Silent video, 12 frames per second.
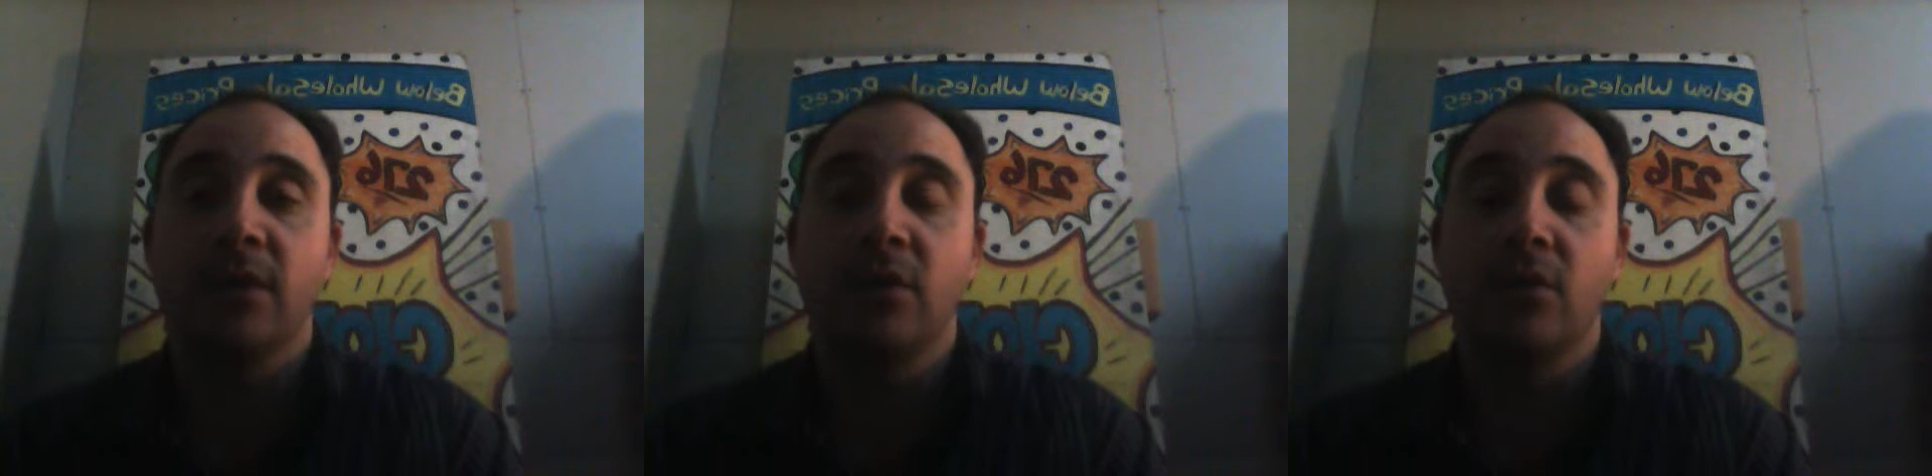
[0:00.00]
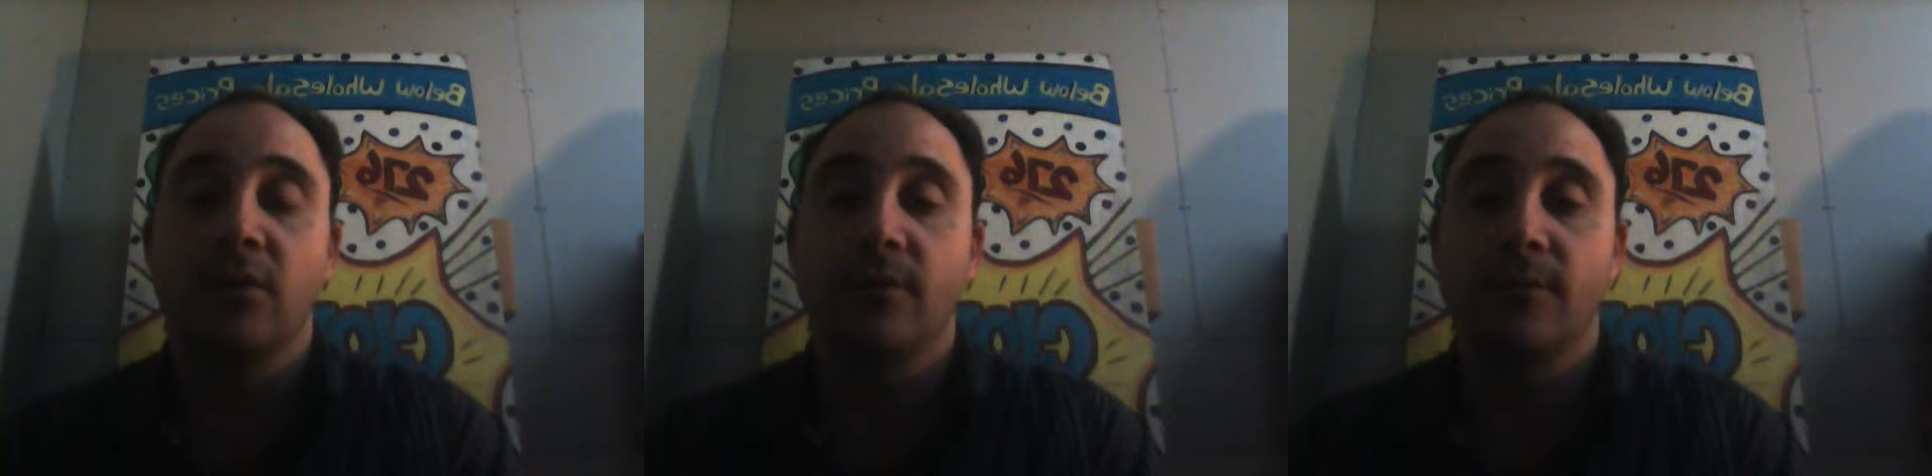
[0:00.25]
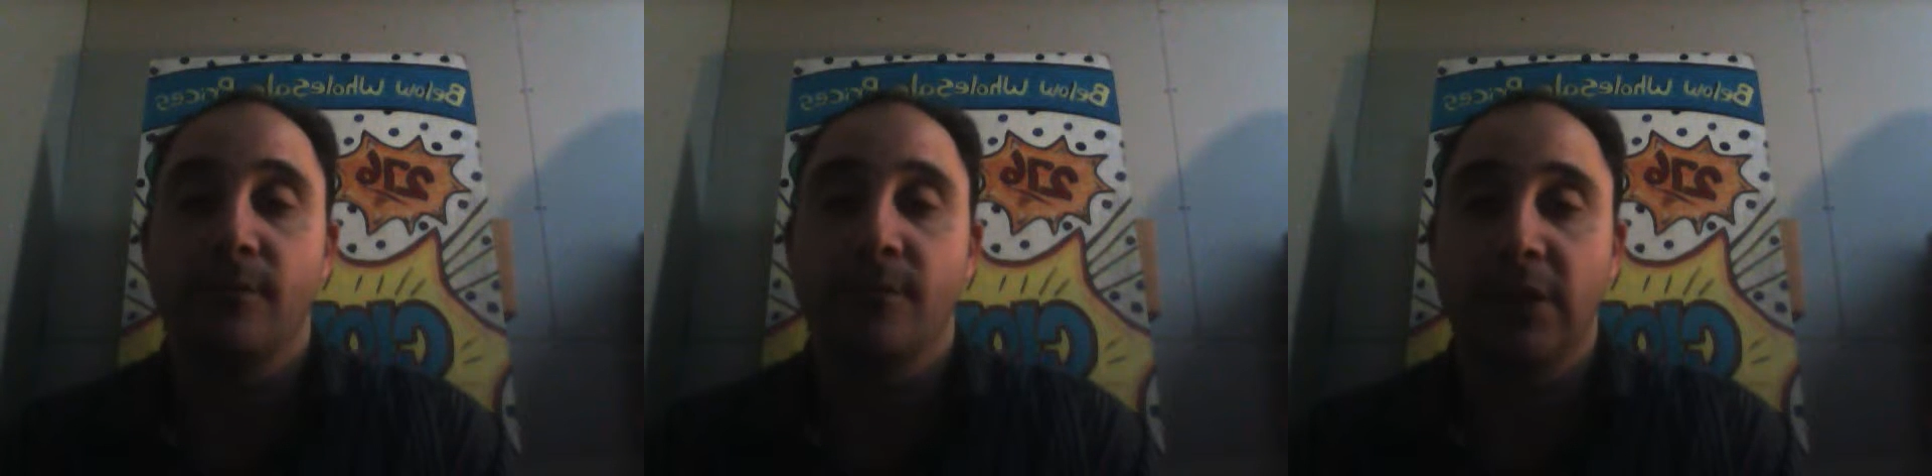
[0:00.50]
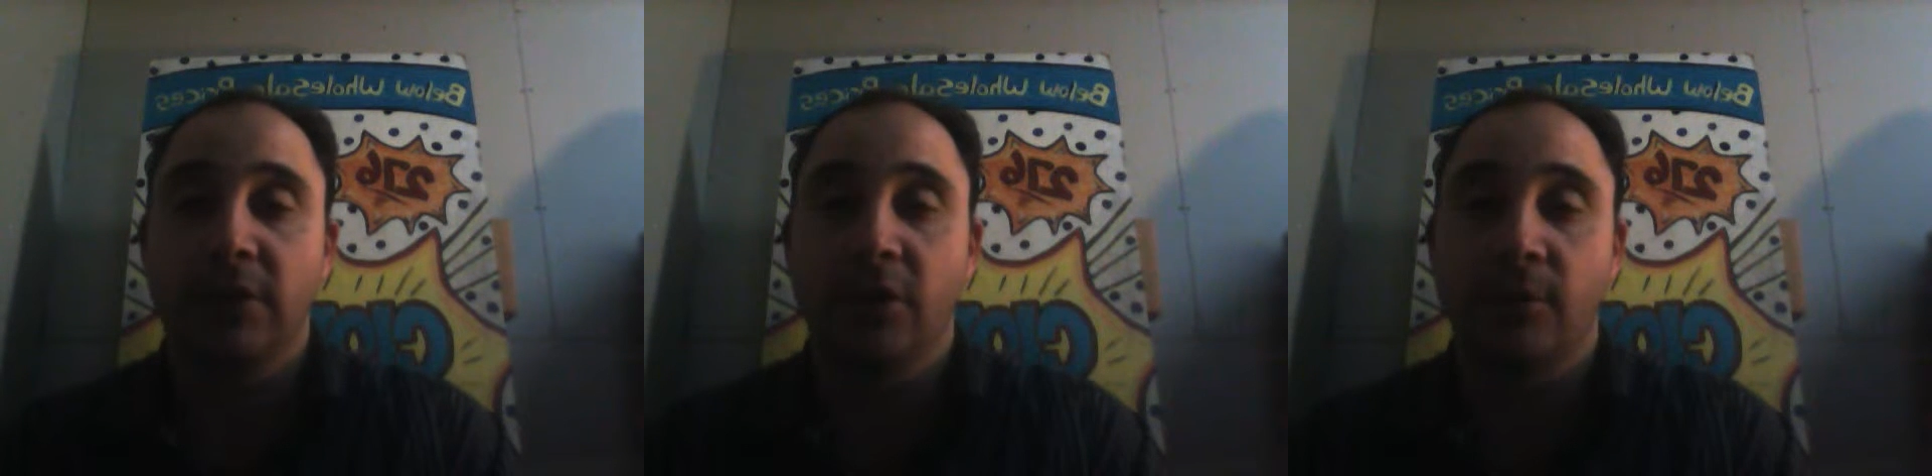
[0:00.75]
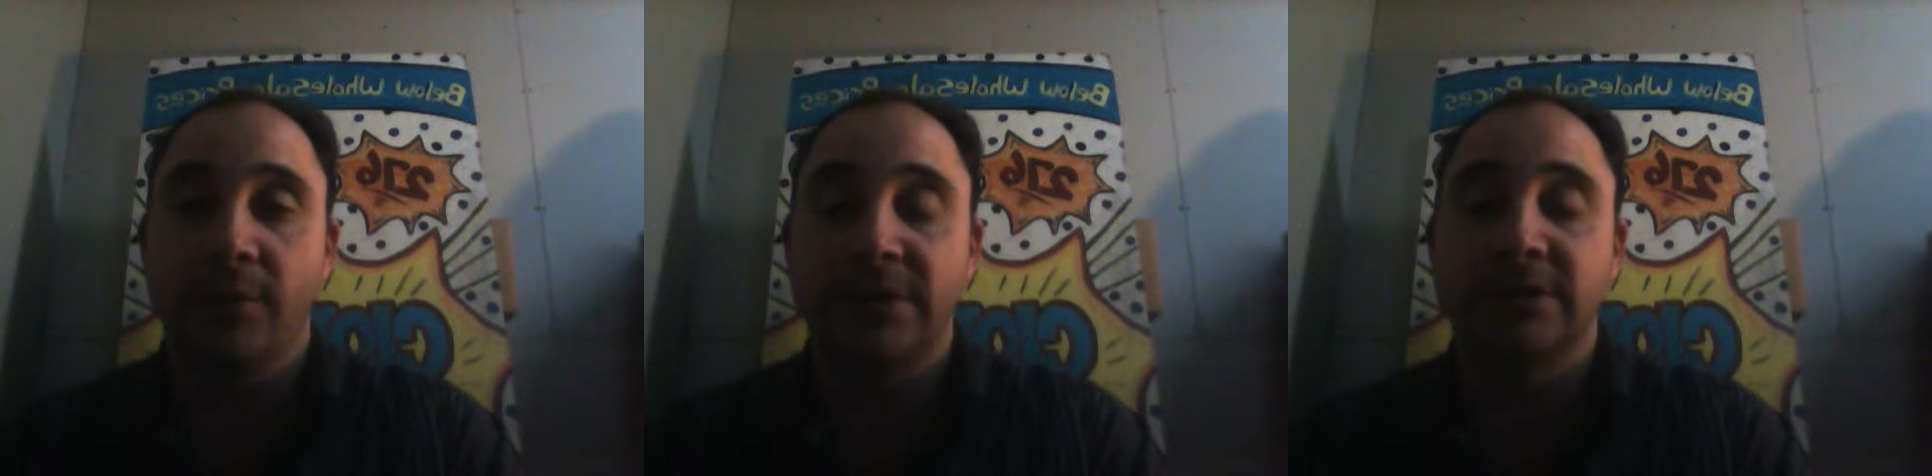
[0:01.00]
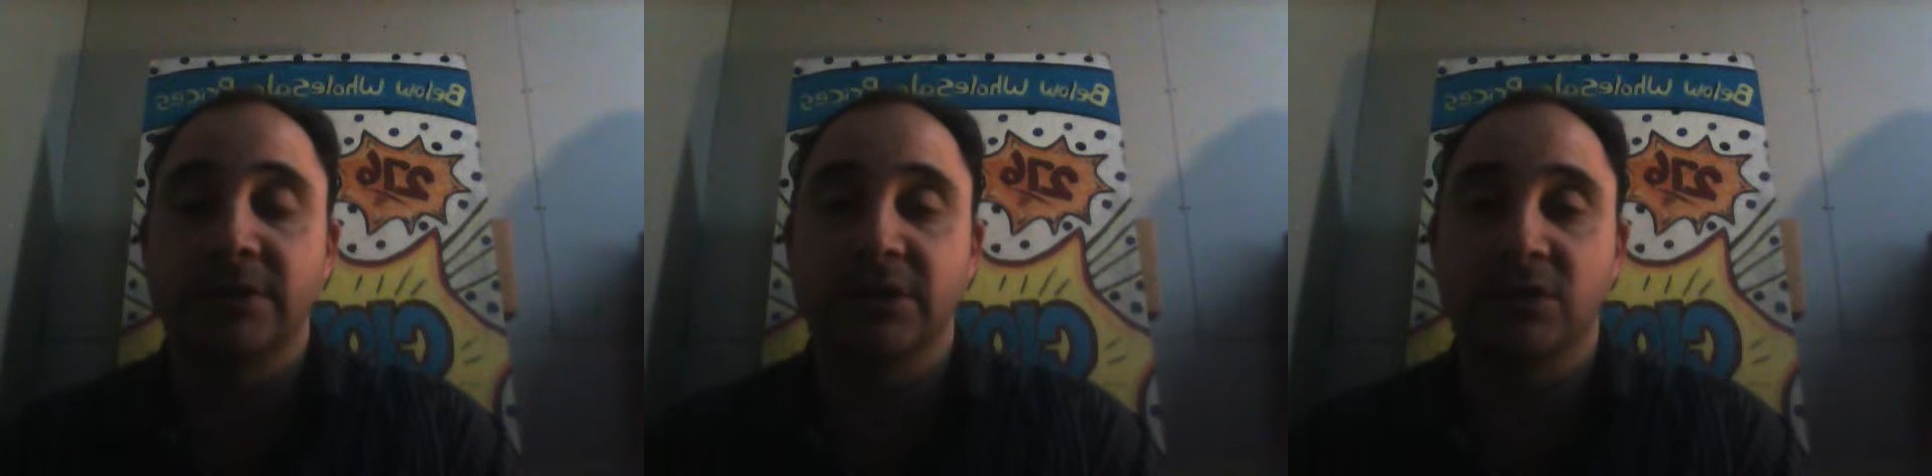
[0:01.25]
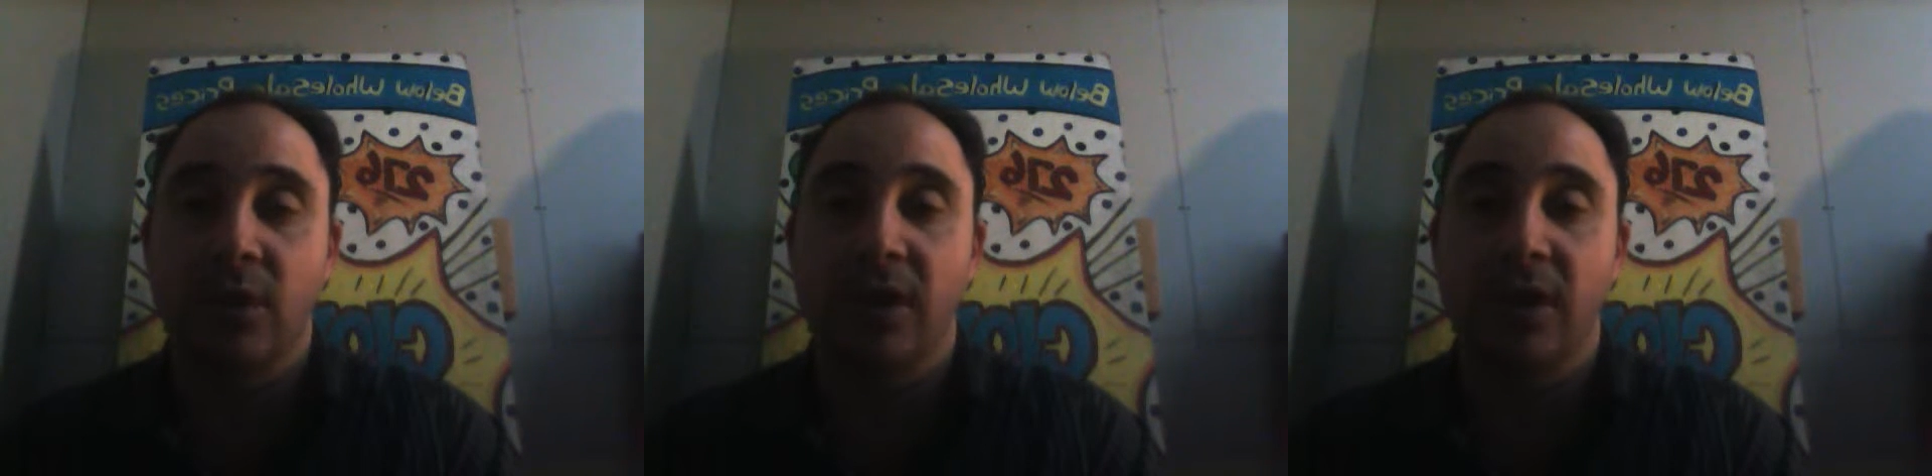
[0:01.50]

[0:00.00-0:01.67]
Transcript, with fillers: you know, build their business